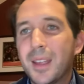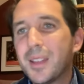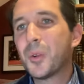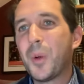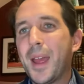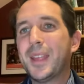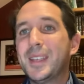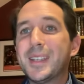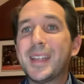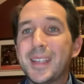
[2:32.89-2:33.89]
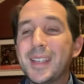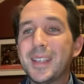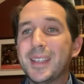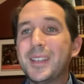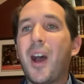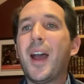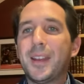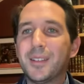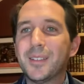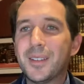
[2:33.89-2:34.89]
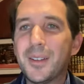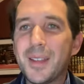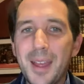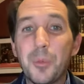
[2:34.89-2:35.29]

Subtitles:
Either way, he died, okay?